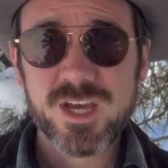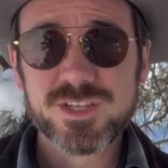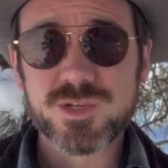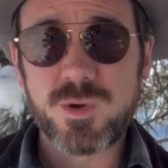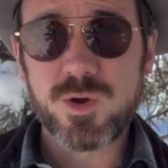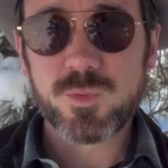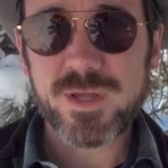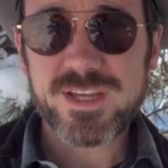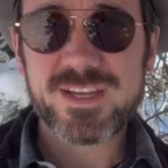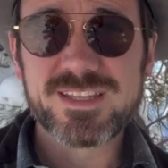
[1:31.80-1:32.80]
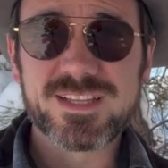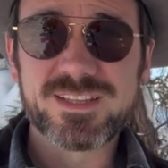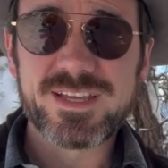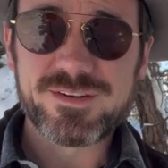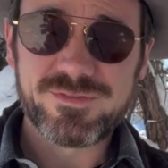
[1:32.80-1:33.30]
So already in the
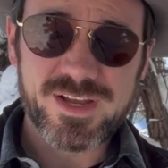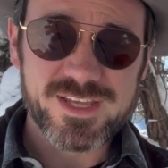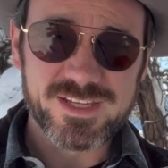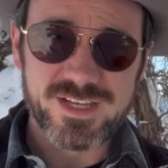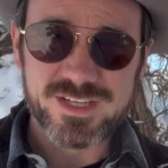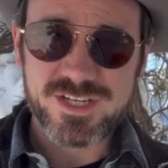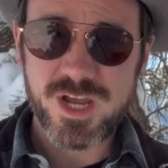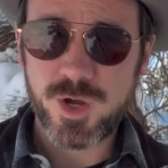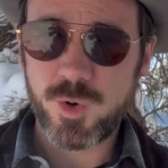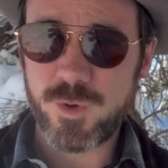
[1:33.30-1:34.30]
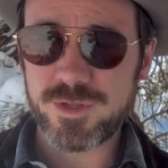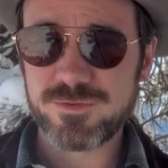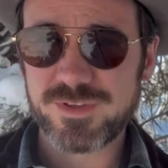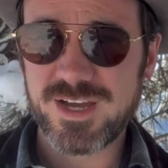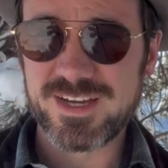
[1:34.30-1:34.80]
late Viking Age, what
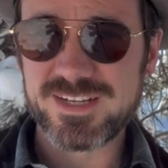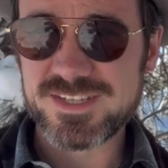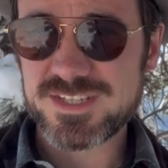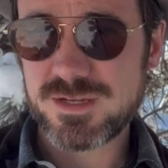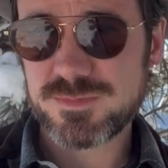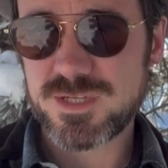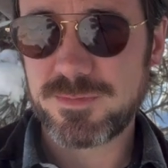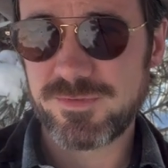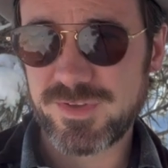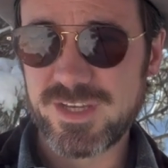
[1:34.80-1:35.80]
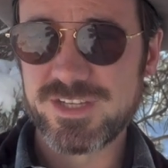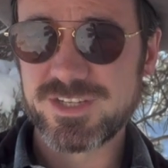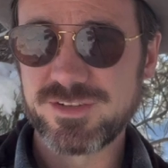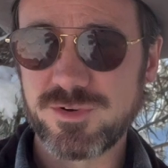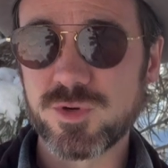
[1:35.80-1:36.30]
you've got is some
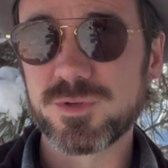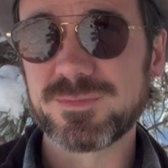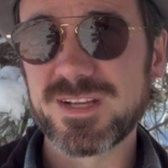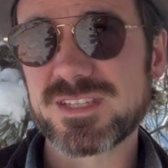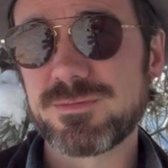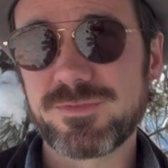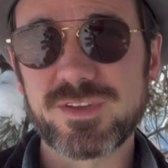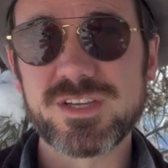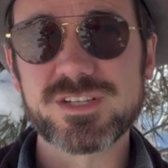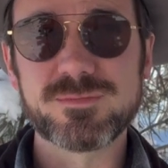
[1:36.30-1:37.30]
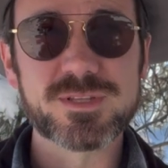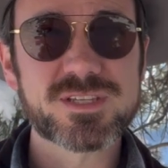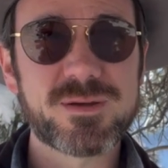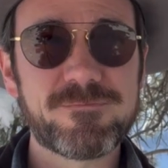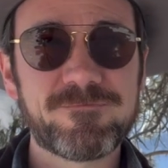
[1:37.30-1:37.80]
simplification, or not simplification, but
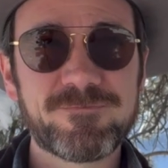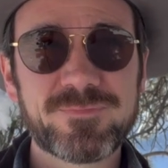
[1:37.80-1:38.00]
some